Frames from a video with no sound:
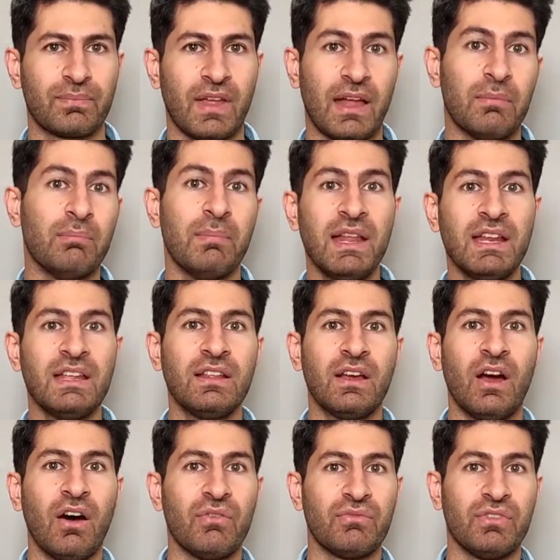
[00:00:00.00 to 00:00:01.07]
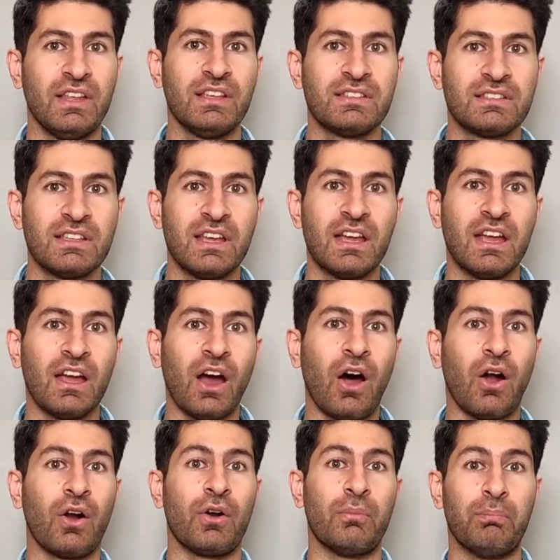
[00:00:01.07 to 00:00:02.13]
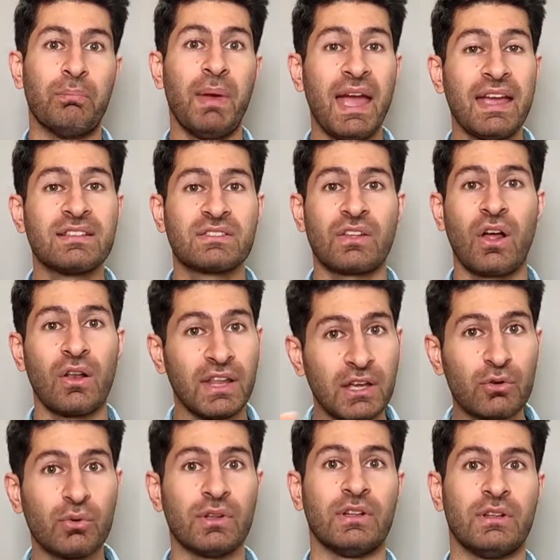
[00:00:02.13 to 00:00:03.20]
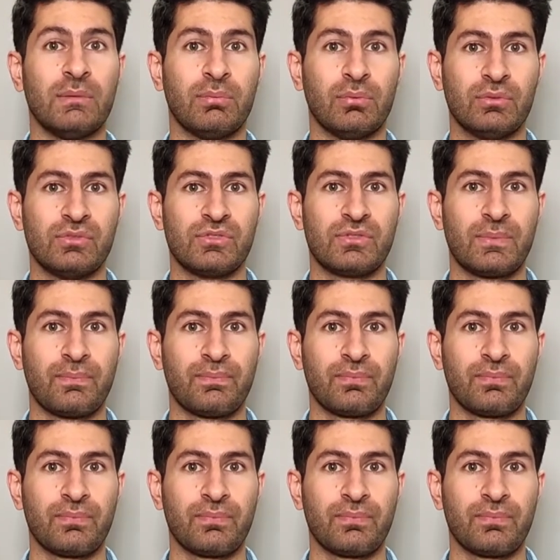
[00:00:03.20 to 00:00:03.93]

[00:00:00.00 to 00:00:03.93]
and many of these are based on liquidity pools